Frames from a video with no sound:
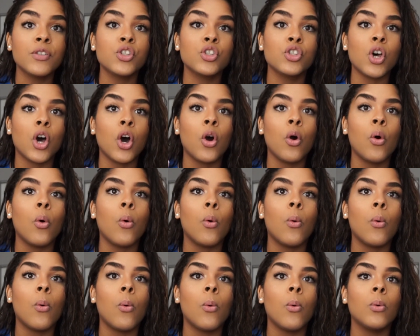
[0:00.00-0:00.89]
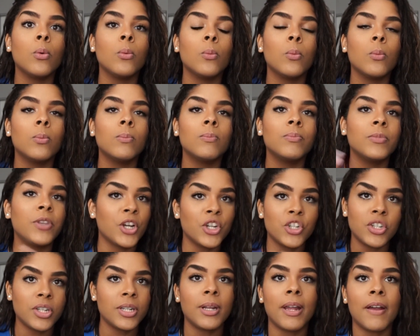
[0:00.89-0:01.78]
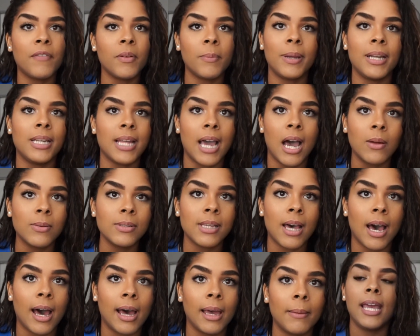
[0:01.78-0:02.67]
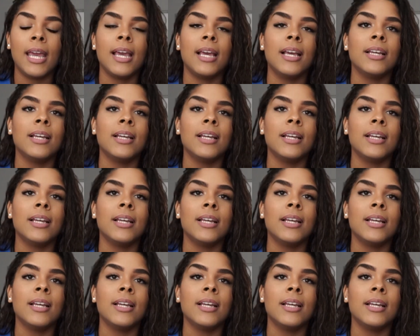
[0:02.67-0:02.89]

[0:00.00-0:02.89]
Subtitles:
So there should never be downtime.